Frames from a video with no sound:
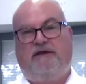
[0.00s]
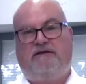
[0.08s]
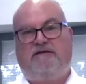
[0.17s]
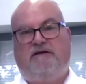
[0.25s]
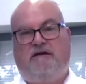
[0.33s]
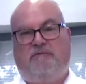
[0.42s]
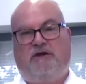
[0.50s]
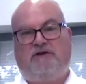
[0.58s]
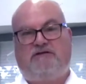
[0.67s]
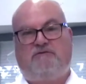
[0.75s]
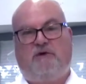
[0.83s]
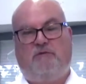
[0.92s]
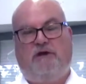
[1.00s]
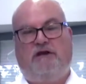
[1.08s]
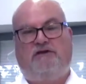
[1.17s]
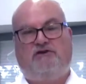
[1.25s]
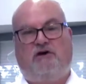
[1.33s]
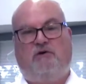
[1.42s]
from it because we
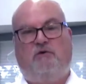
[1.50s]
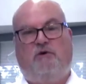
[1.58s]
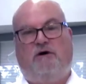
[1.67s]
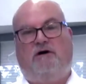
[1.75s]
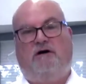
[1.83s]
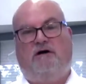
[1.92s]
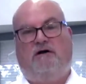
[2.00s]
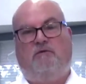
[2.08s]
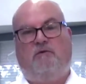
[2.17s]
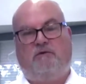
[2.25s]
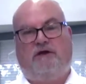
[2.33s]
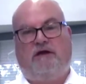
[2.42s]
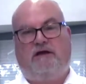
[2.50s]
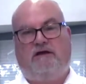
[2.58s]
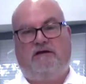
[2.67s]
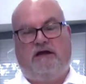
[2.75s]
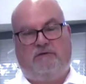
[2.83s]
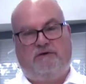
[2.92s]
really show what we
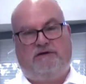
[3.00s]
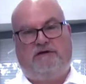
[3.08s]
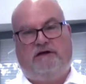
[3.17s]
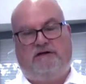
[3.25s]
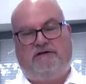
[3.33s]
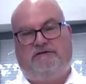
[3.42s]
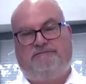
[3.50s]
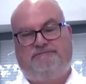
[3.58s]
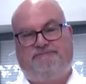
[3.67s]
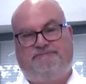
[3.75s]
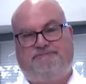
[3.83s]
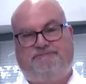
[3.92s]
can guarantee later.